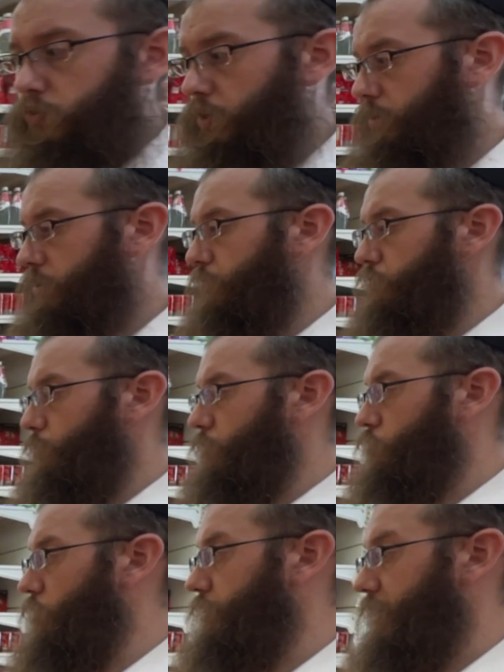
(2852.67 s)
that come from
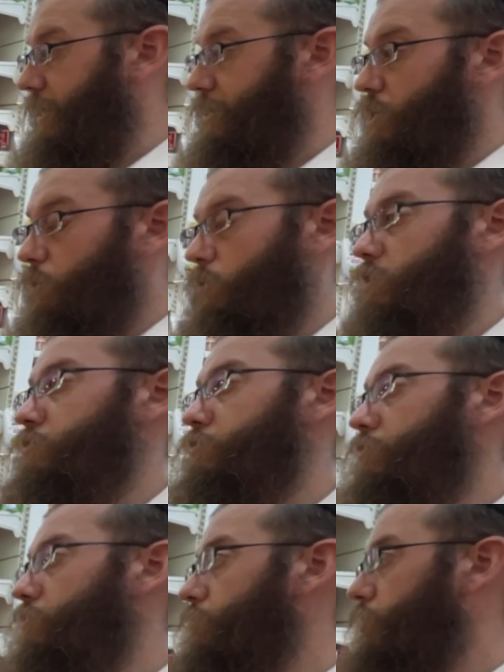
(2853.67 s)
Israel that I know of
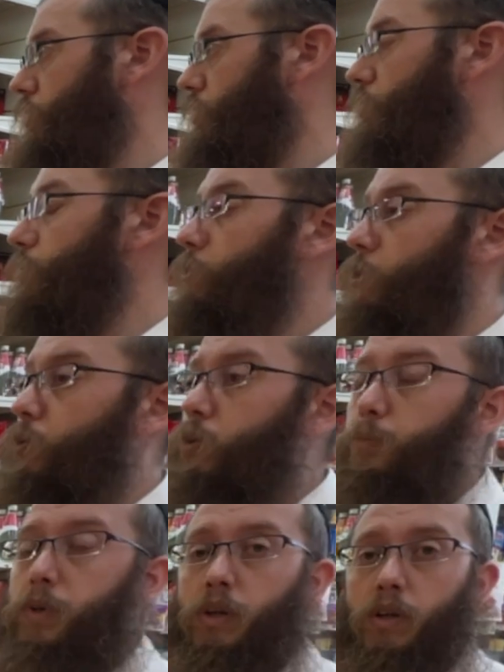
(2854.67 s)
in the local
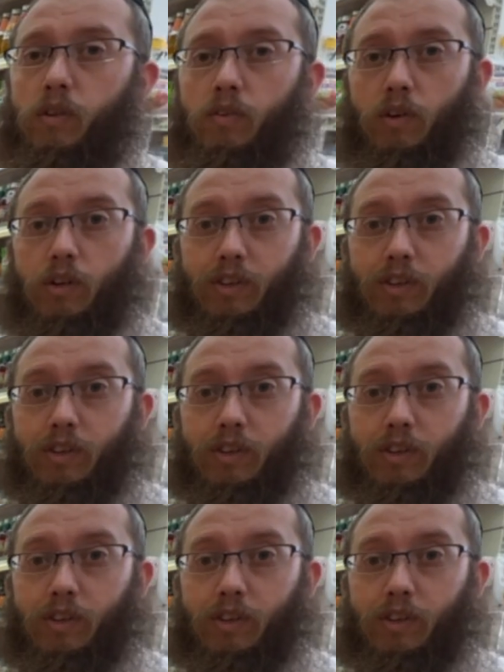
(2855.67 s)
markets are